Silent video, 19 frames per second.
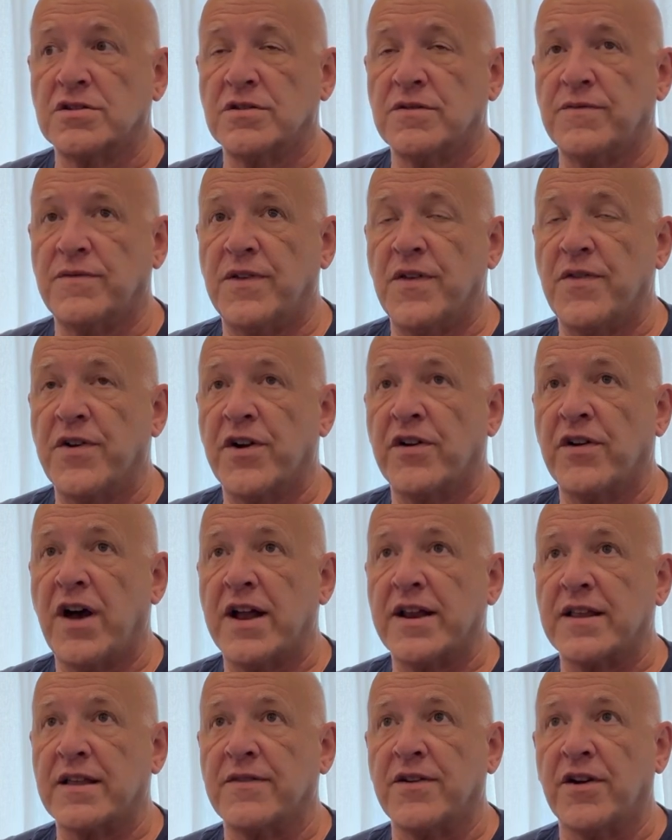They're
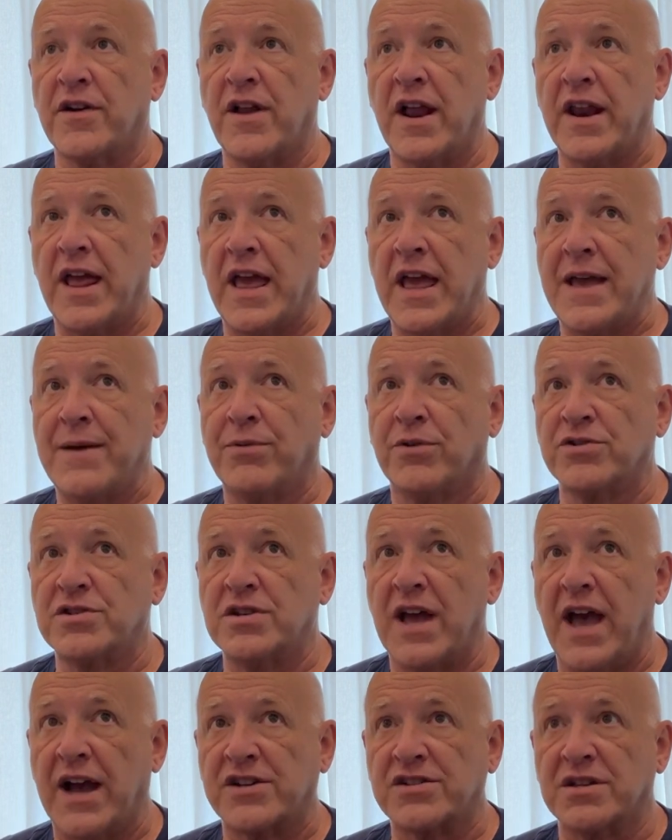not able
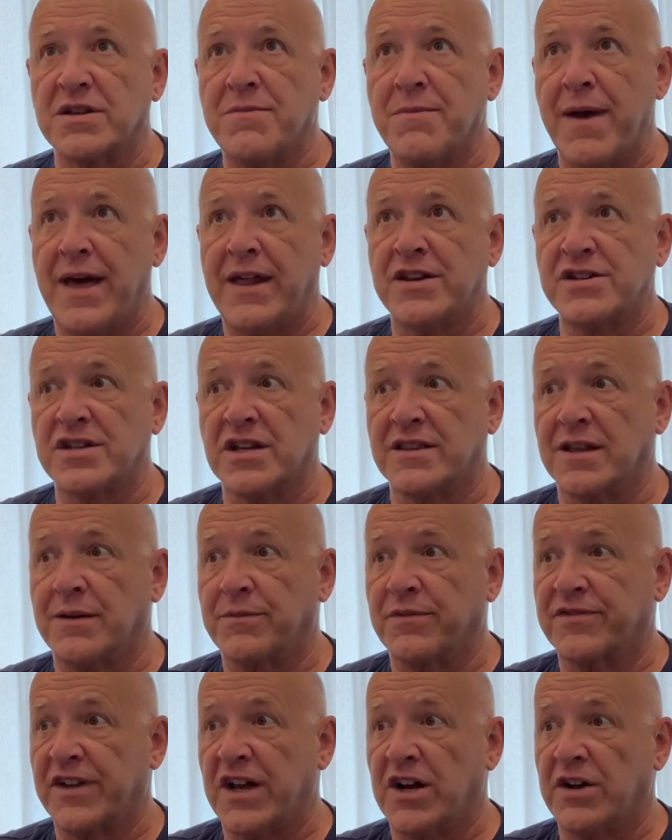to actually manage it
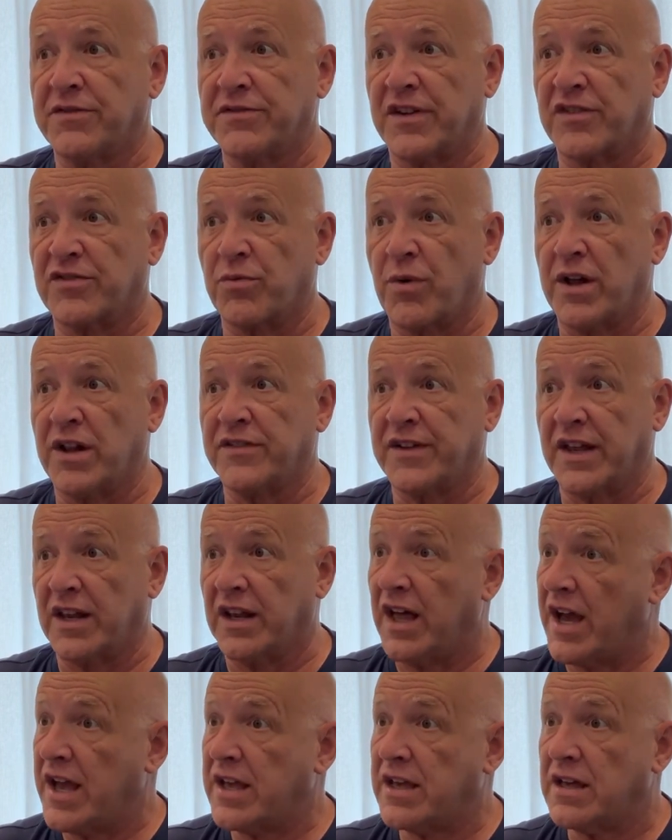themselves as well as they'd
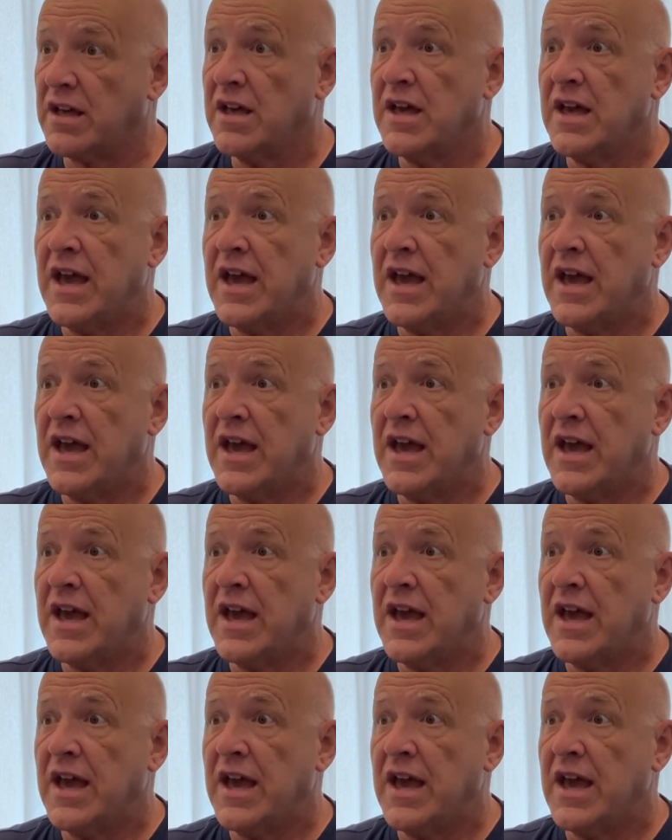like,